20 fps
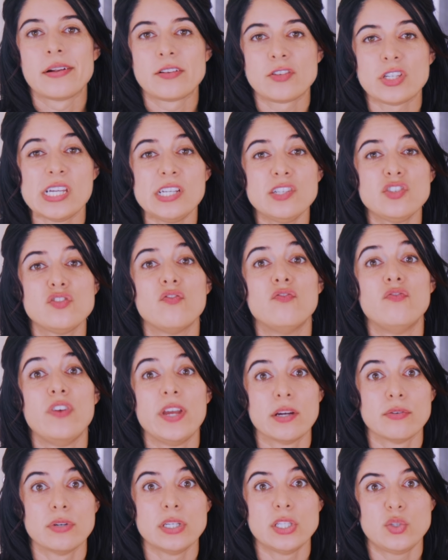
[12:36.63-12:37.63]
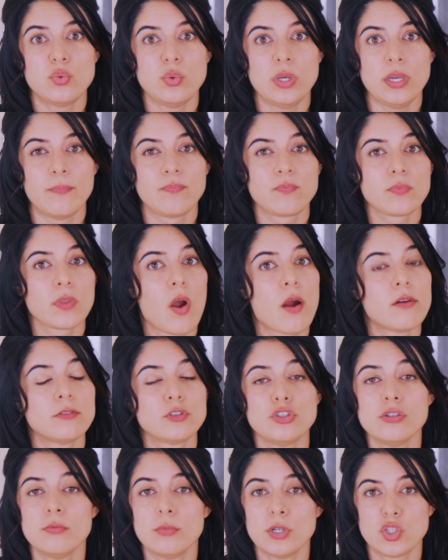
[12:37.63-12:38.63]
It tastes very sweet
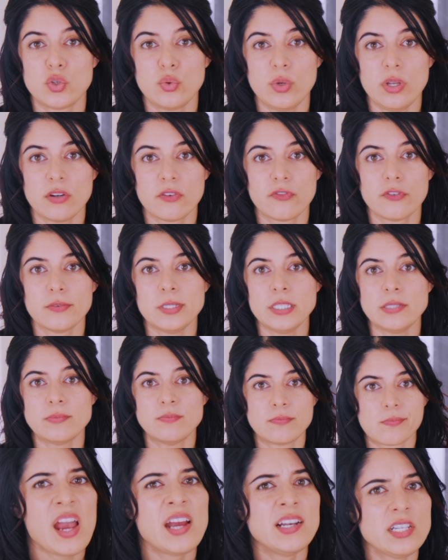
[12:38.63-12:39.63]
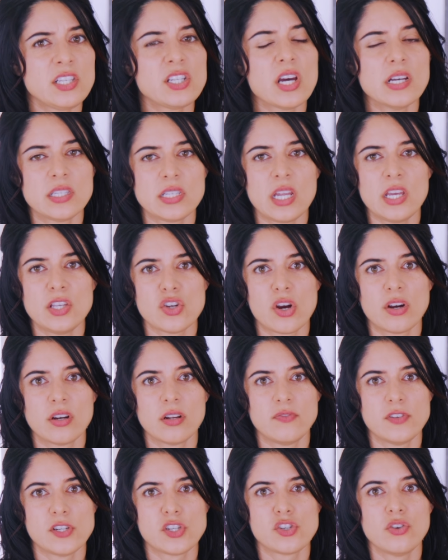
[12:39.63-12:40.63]
too much sweetener for me and it does taste
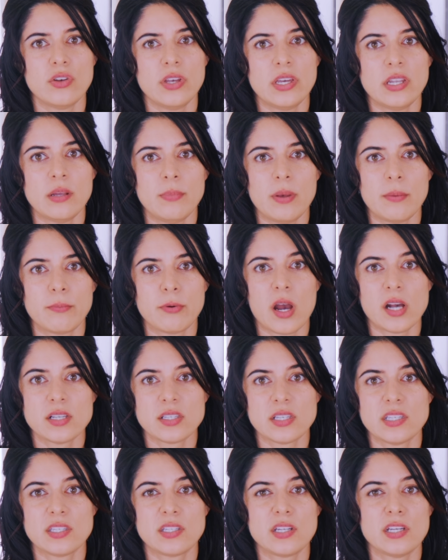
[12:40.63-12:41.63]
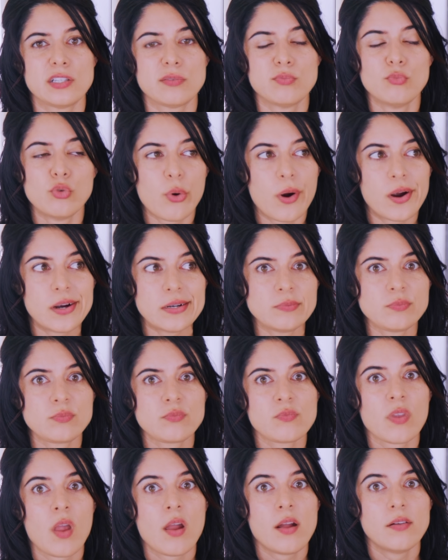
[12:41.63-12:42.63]
artificial and a bit processed. It's more
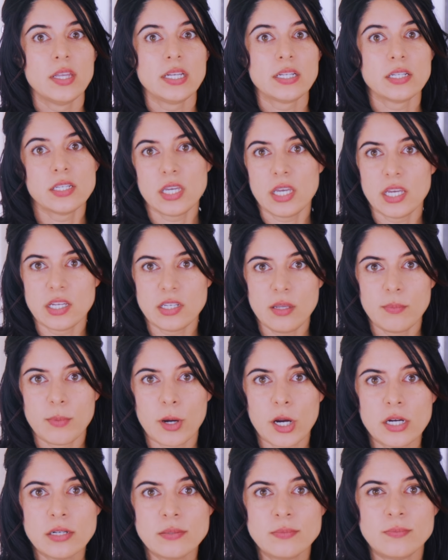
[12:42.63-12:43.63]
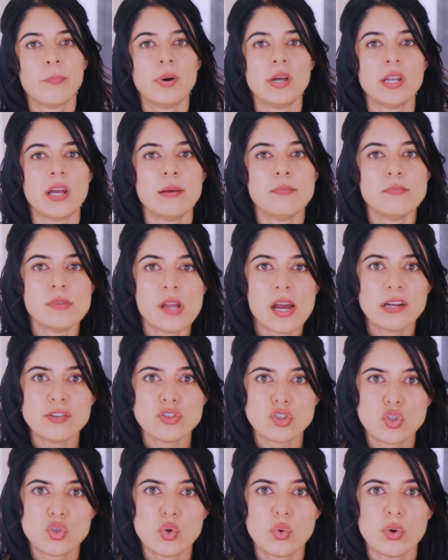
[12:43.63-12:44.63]
like a candy bar, but I'm
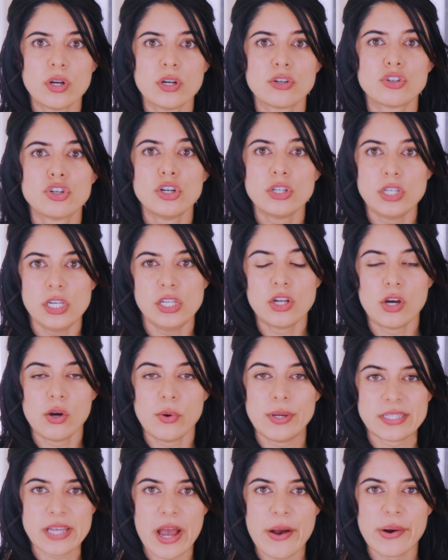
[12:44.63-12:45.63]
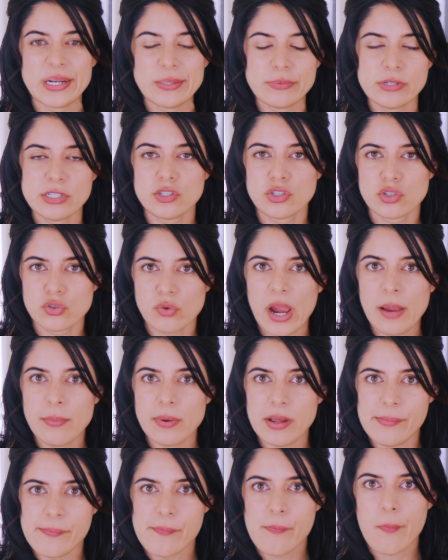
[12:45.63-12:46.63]
not sure cookie dough is how I would
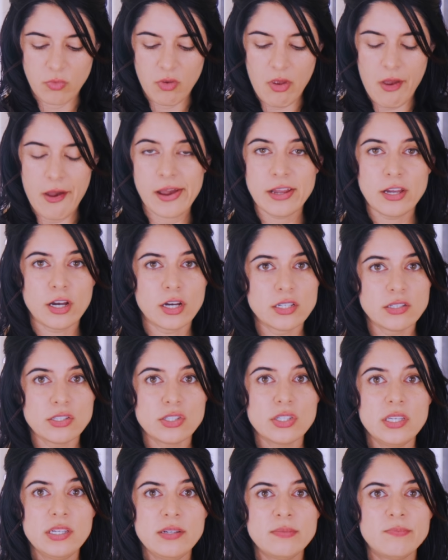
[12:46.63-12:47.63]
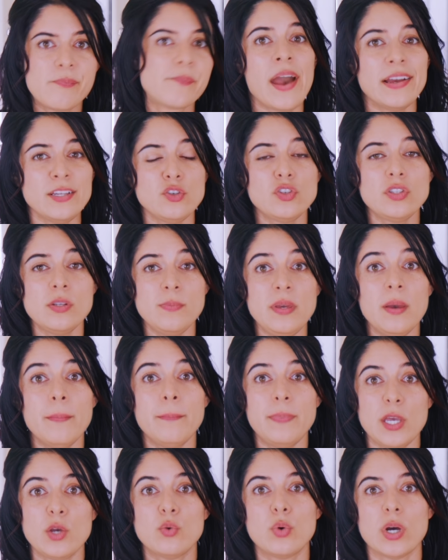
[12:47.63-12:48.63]
describe it. I honestly, I used to be
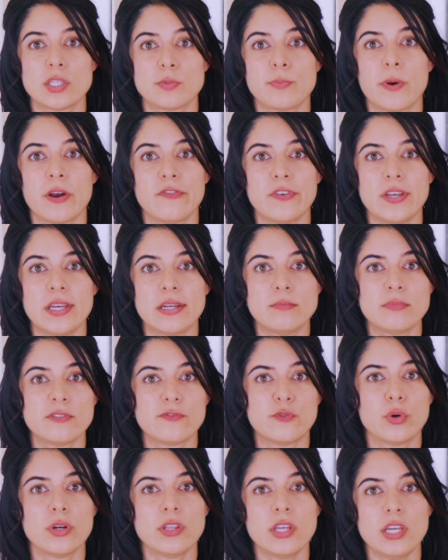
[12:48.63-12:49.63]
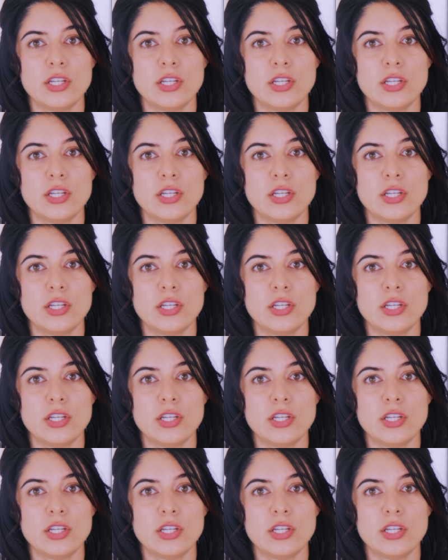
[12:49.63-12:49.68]
a big Quest Bar fan before